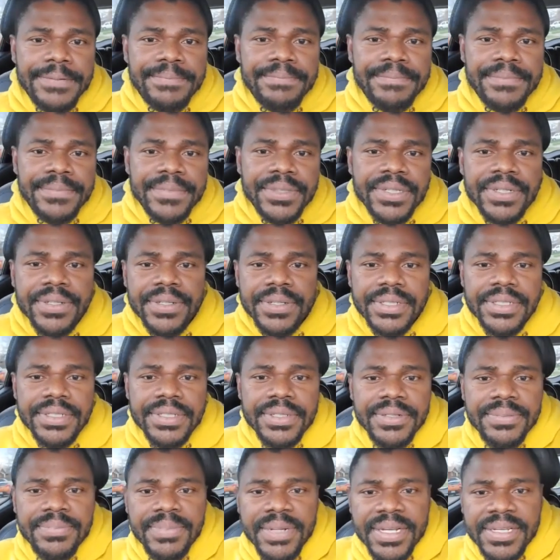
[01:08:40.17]
God bless
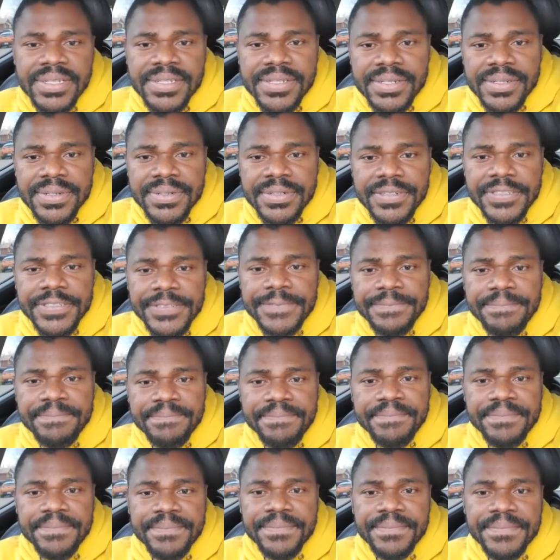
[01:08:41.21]
you.
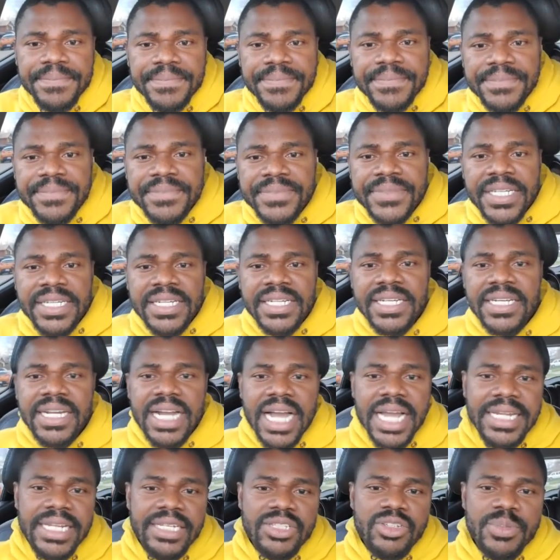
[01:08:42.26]
Good. God
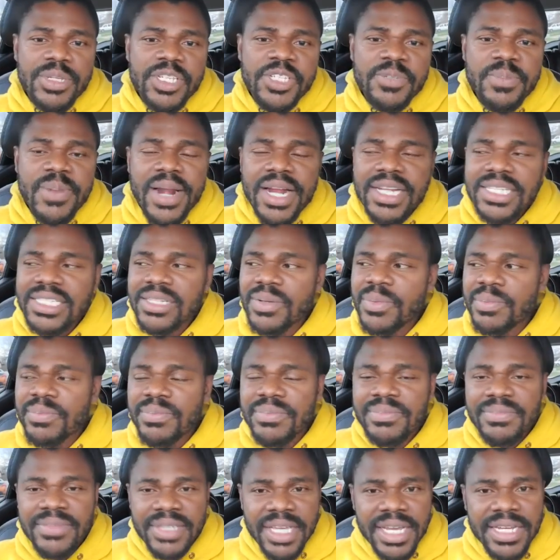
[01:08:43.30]
bless you.
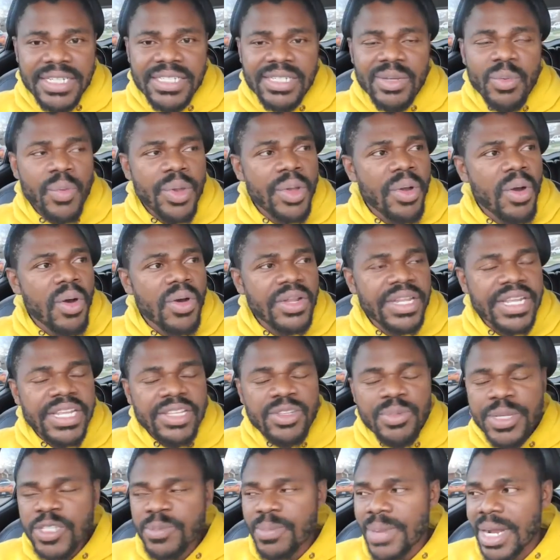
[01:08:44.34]
I
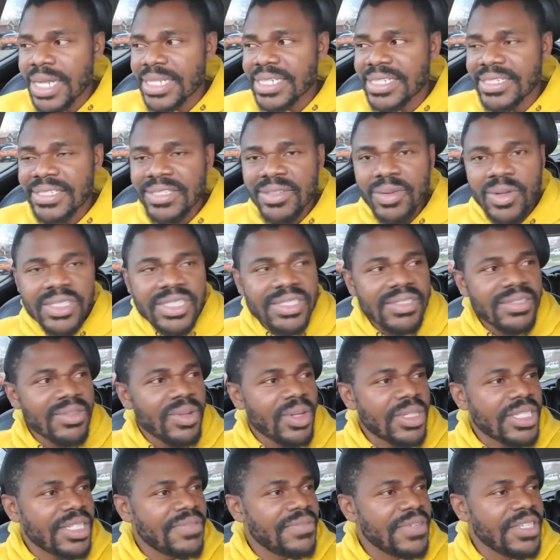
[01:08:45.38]
need to be smart.
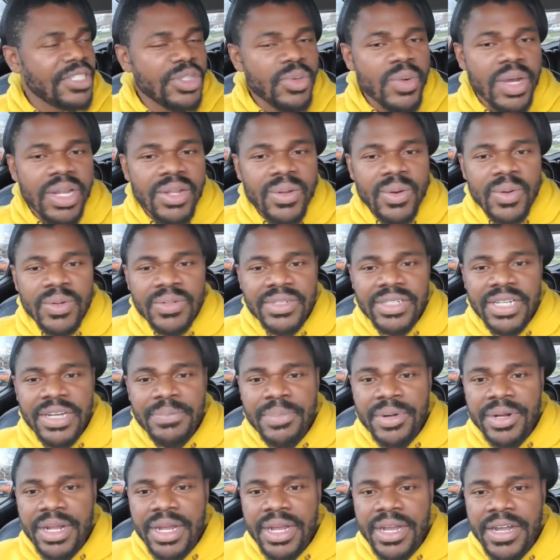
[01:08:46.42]
Yes, we all need to be
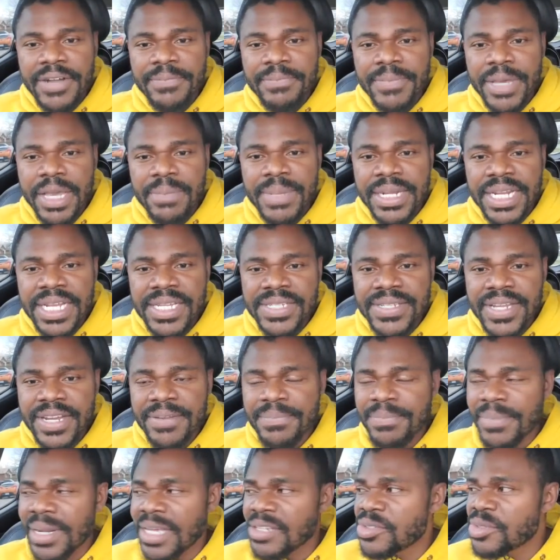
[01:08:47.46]
smart. Not
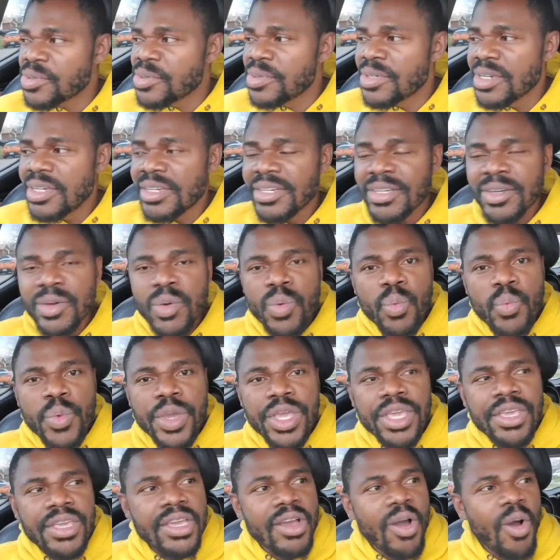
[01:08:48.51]
even you alone,
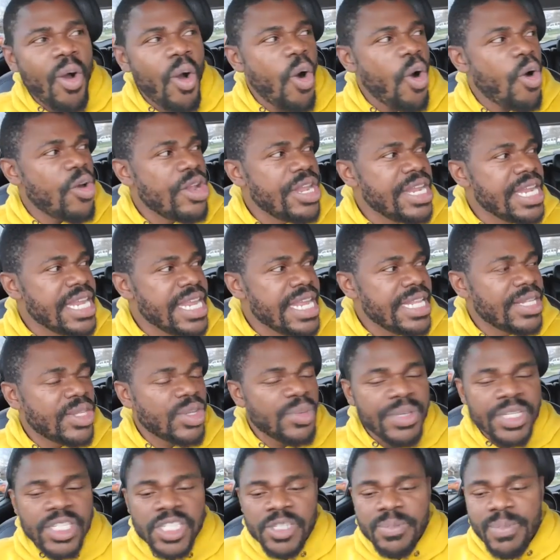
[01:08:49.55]
Ebenezer
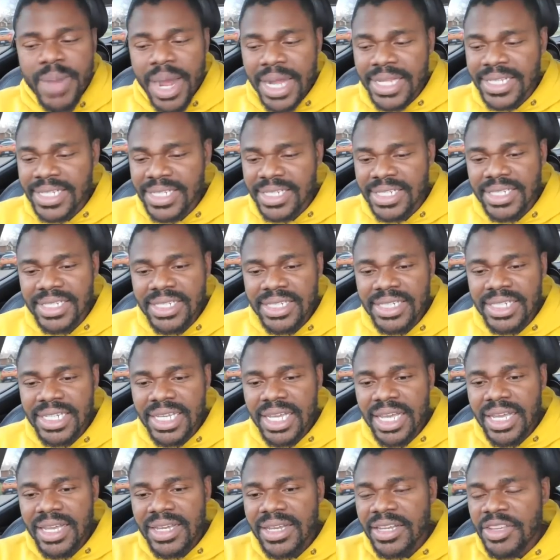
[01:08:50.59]
Blasu. We
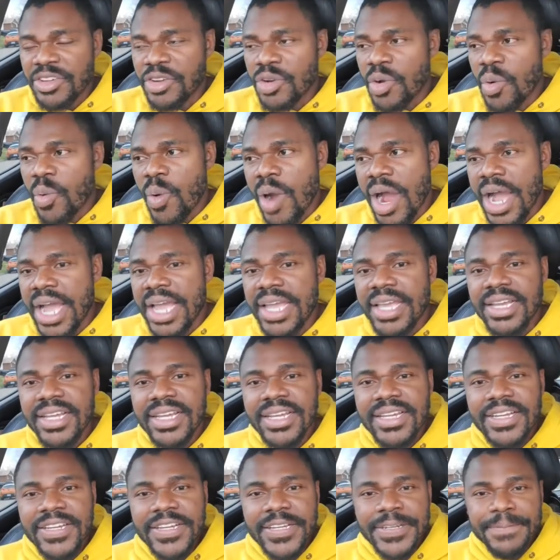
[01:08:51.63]
all need to be
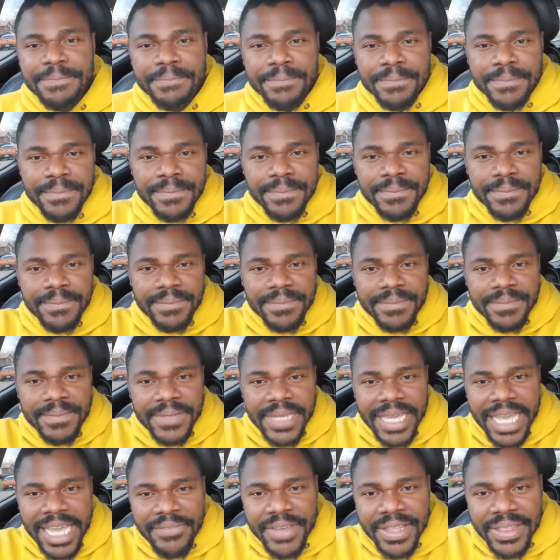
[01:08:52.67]
smart.
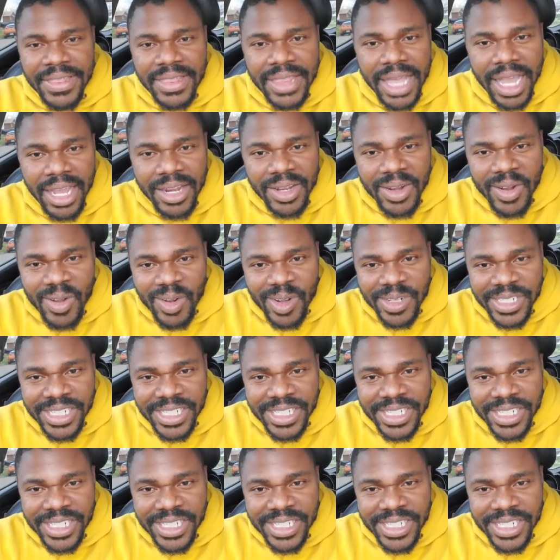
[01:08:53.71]
You know why?